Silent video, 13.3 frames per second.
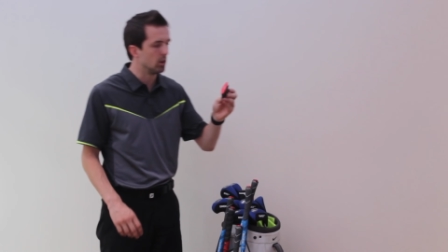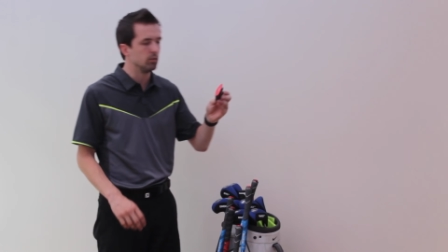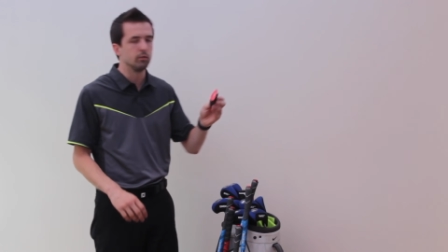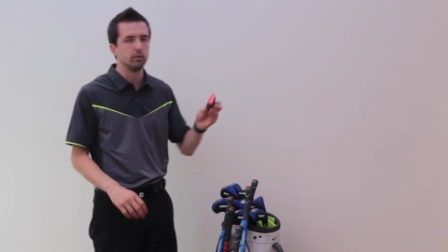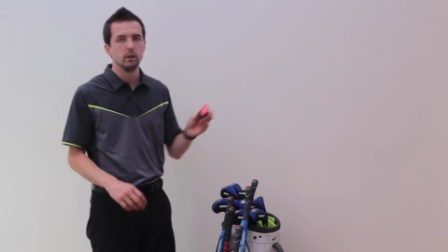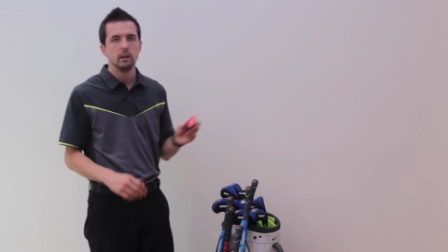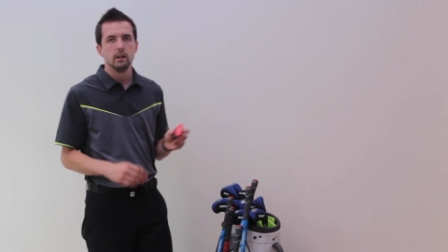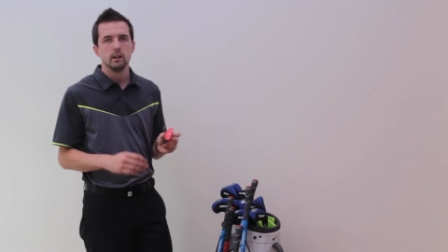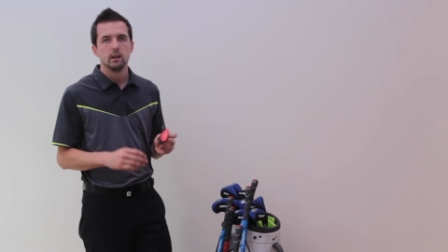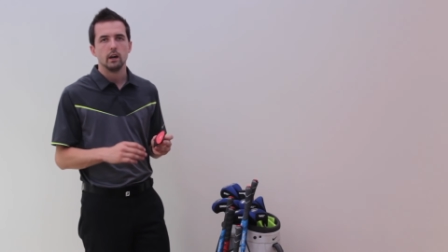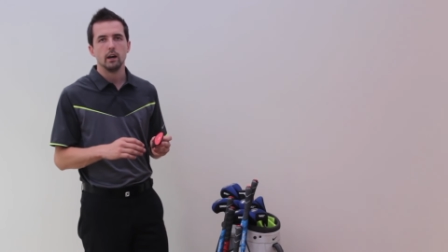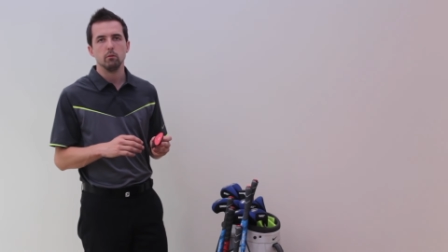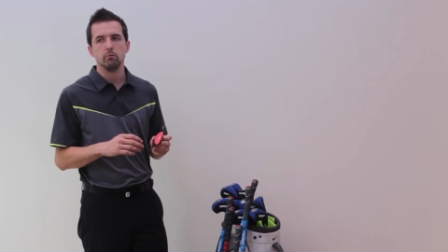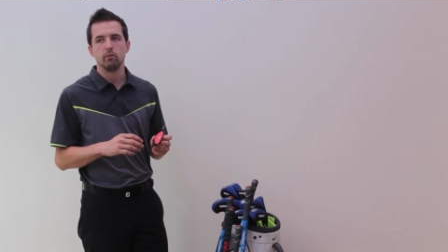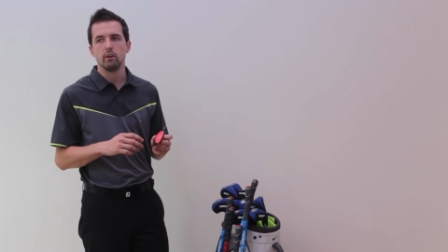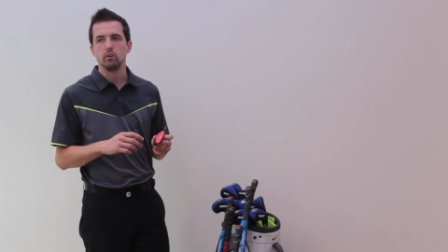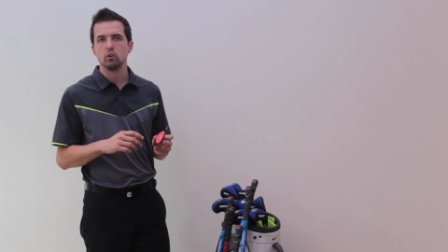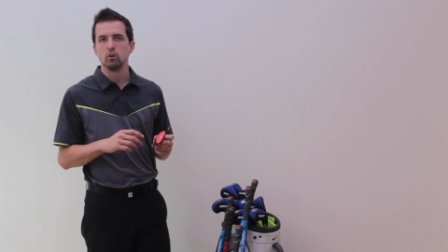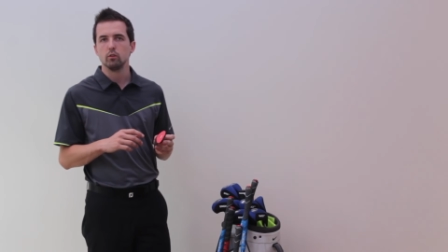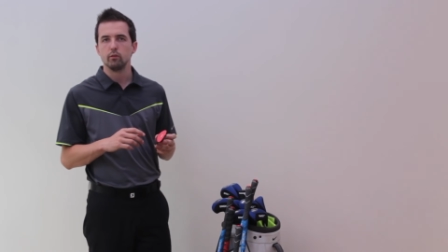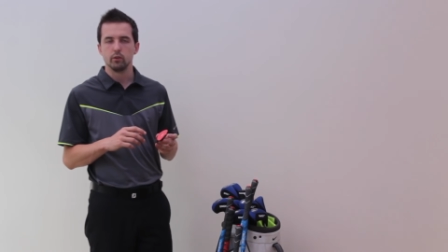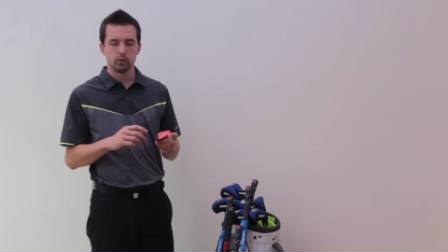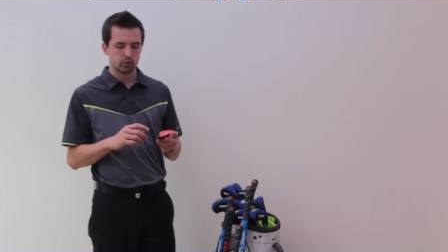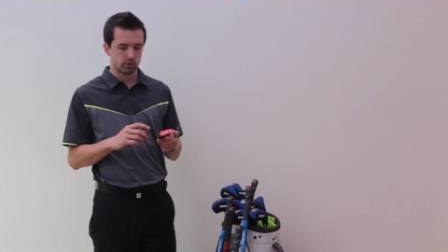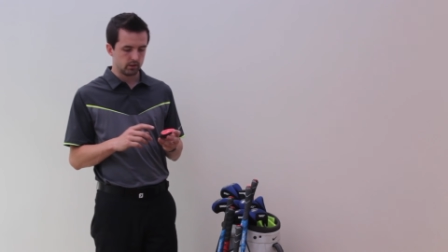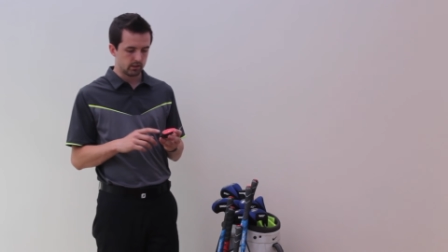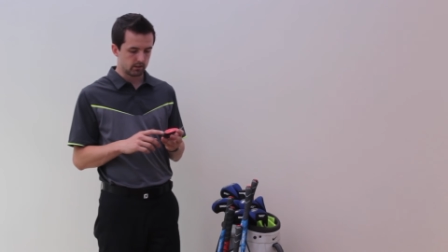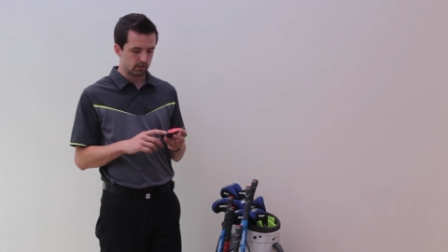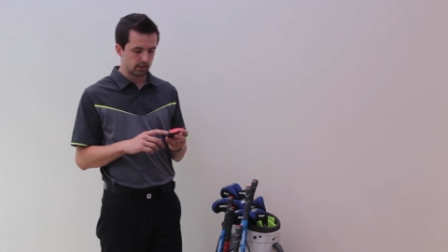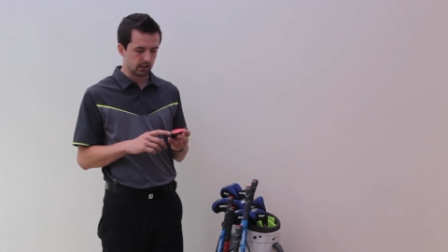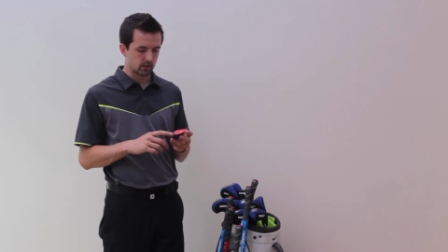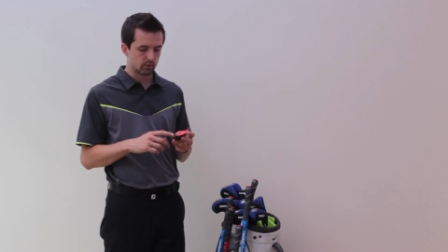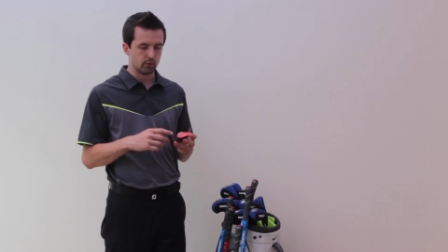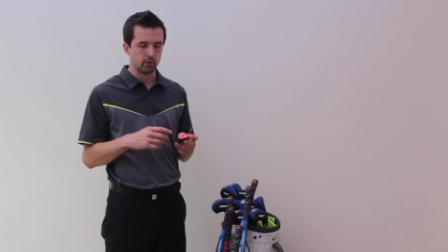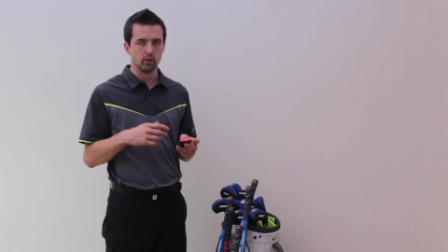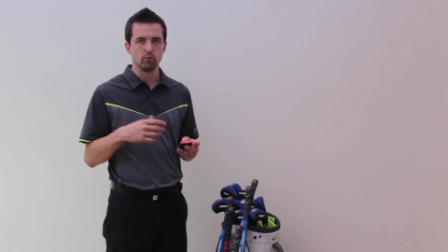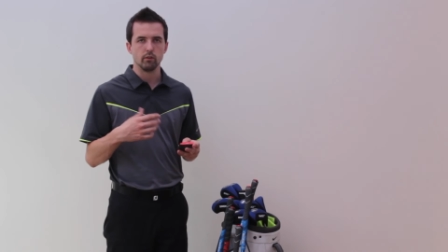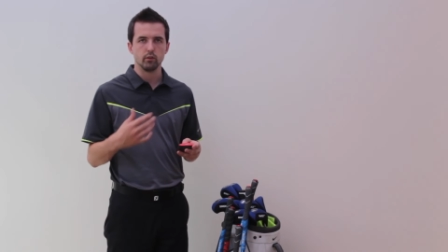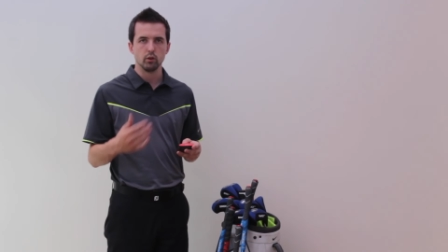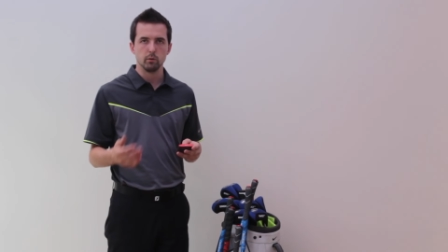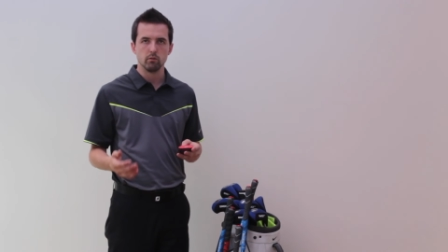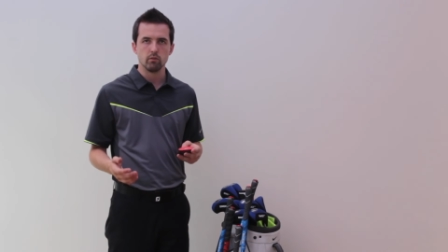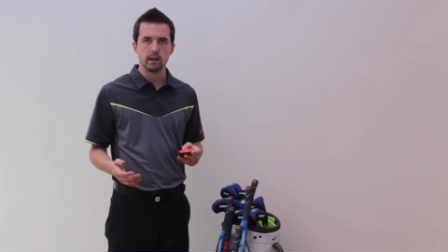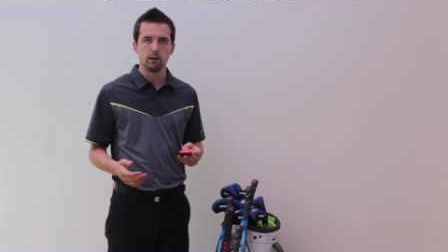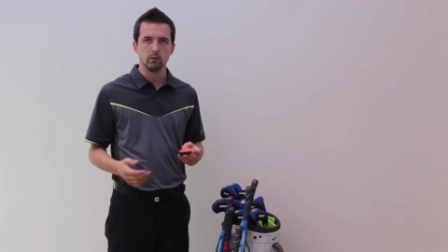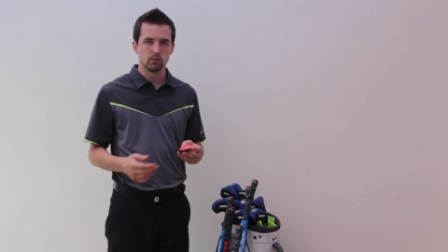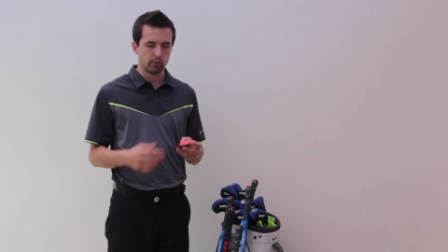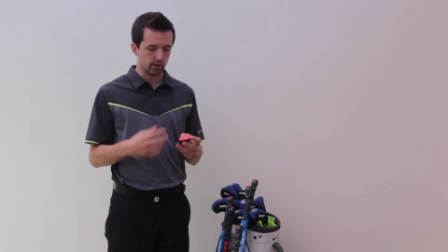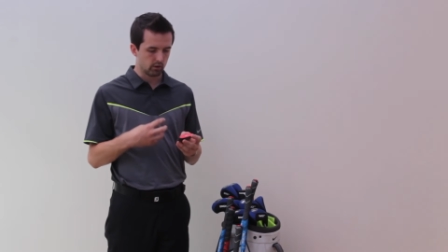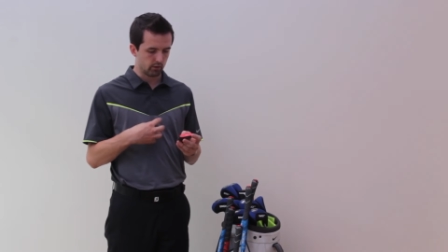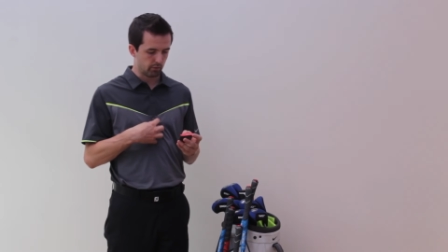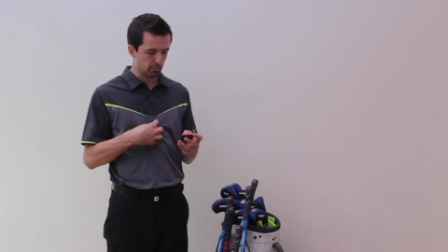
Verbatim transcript: Golf, Uh, very good for statistics, for reviewing rounds, very good